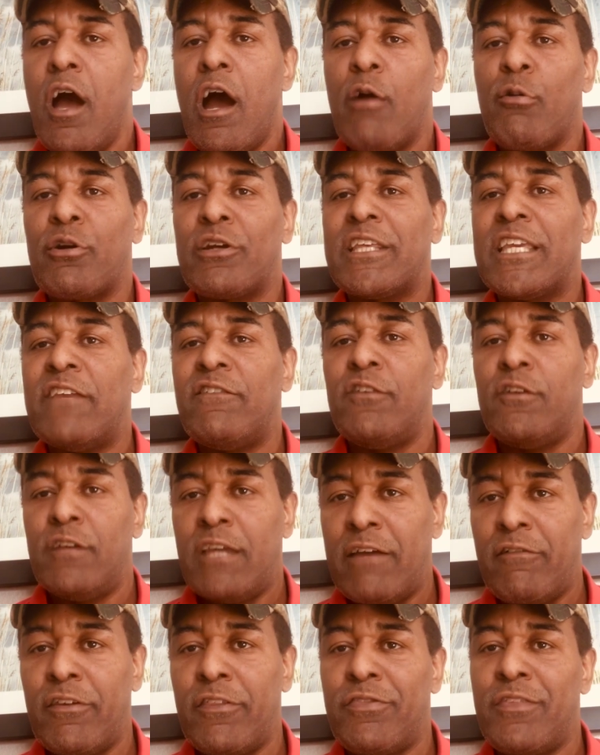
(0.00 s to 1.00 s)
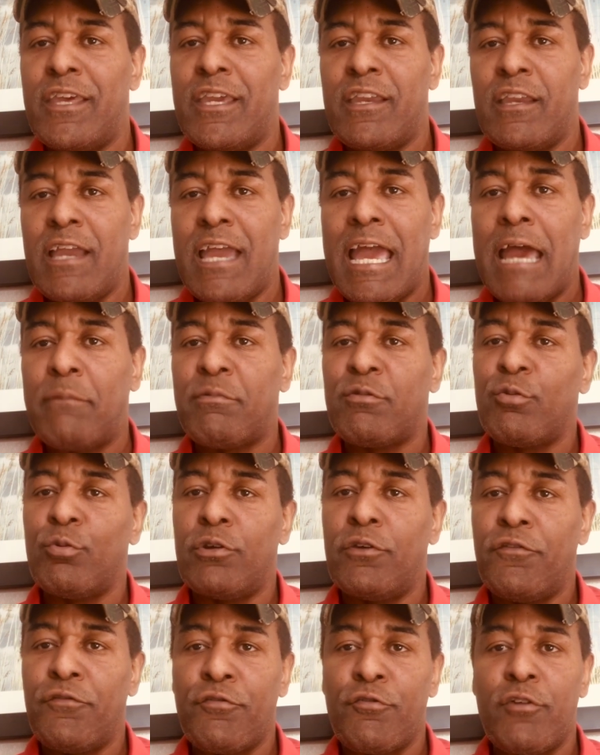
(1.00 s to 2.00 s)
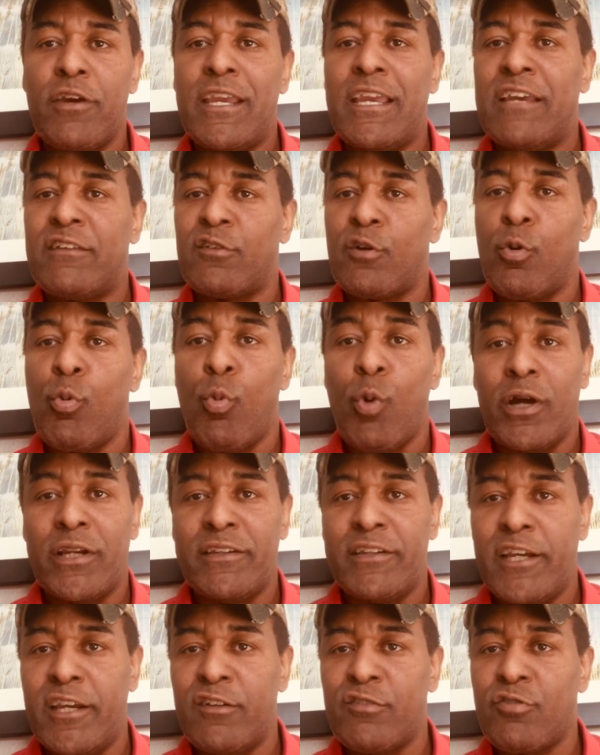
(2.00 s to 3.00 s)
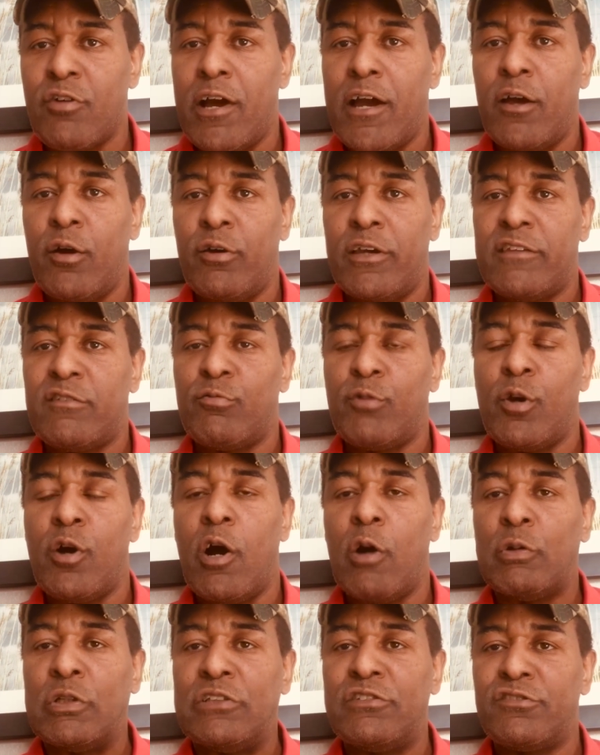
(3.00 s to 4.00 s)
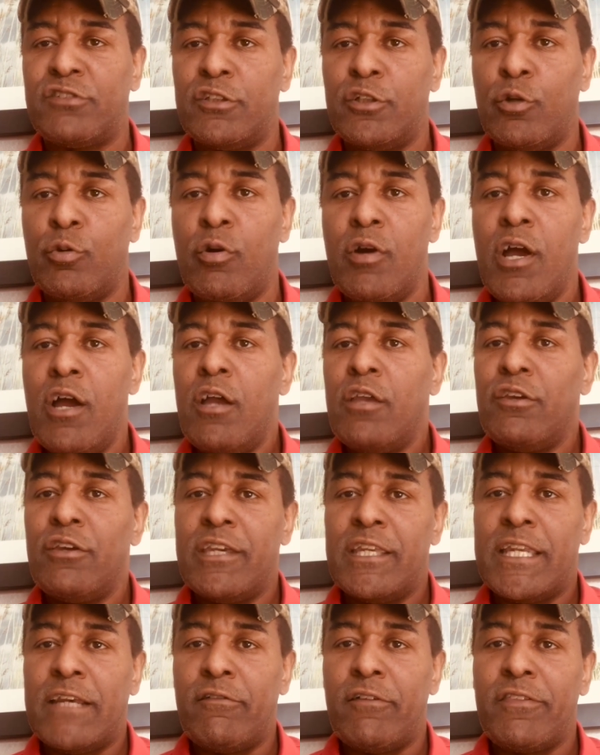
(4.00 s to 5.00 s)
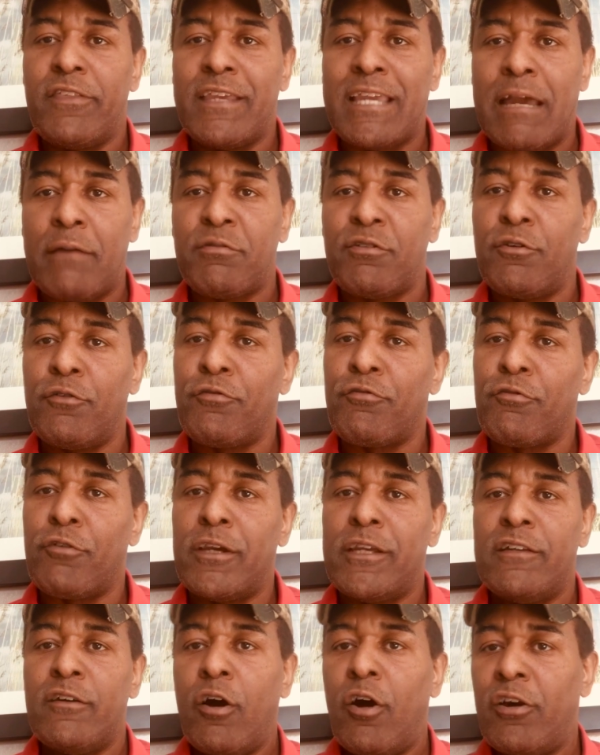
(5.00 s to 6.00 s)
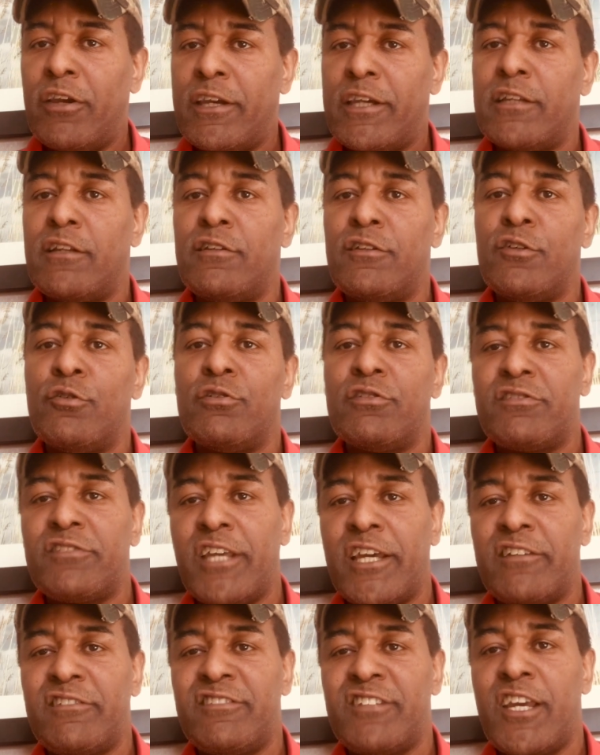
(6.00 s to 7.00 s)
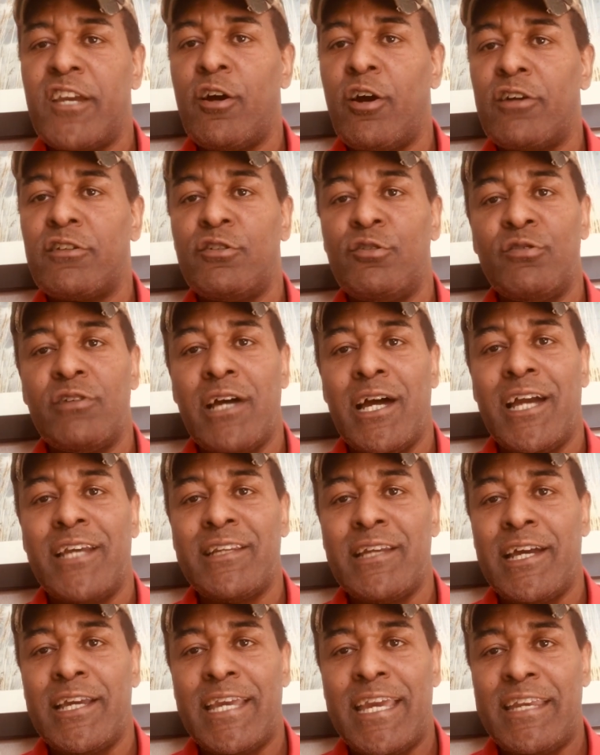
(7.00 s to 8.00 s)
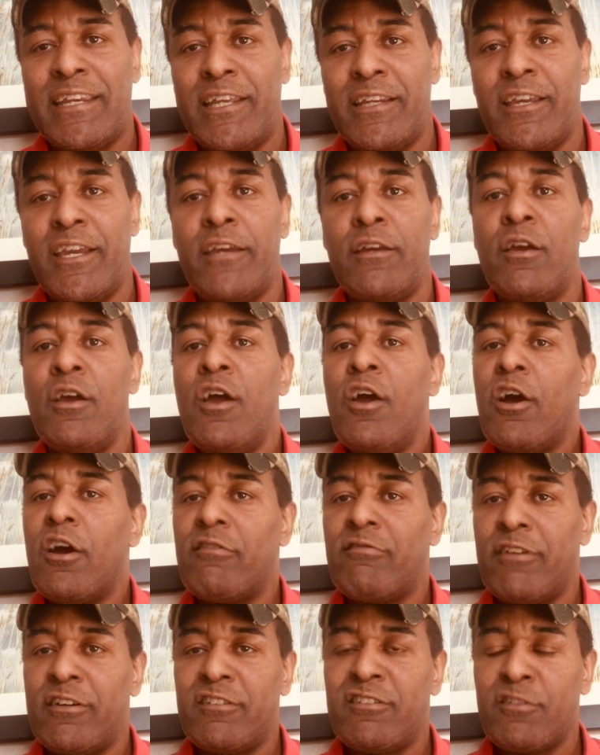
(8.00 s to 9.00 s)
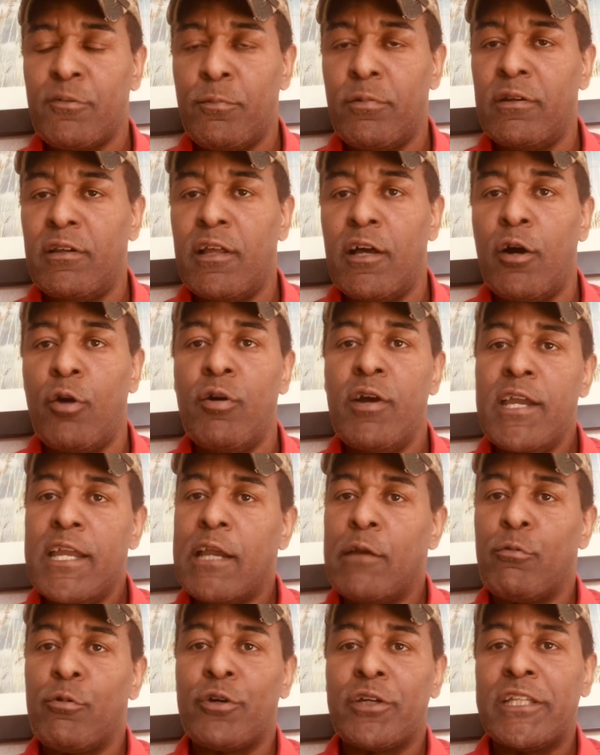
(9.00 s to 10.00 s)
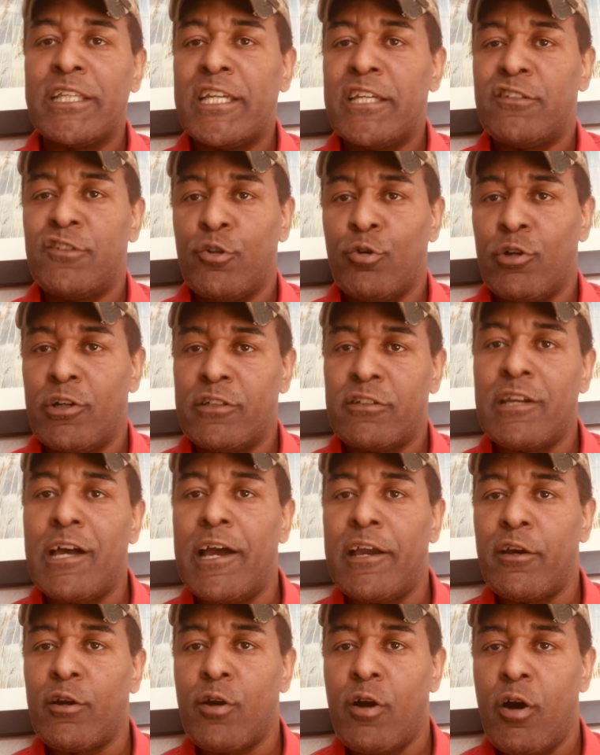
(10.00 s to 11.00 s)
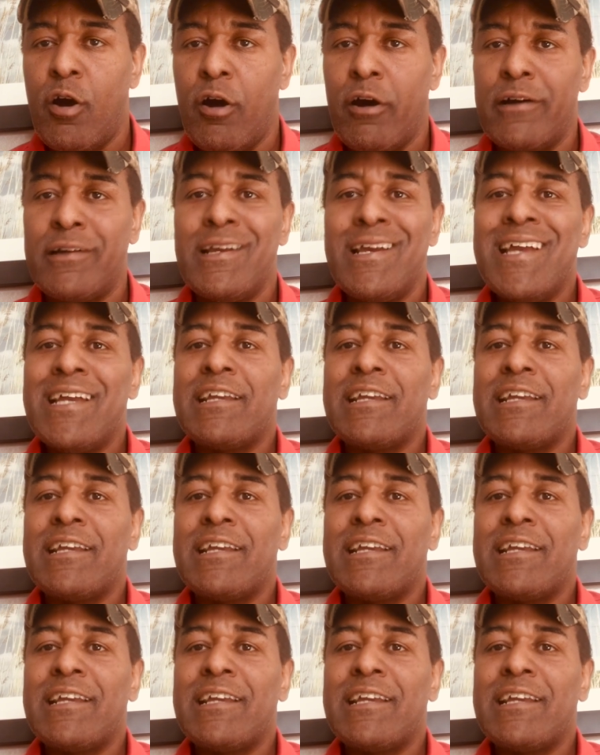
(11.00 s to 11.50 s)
We're going to give you everything absolutely free as our one-day trial, as we always do. You get everything absolutely free. All you got to do is text JR to 99888 or register below, and we're going to get your entire card.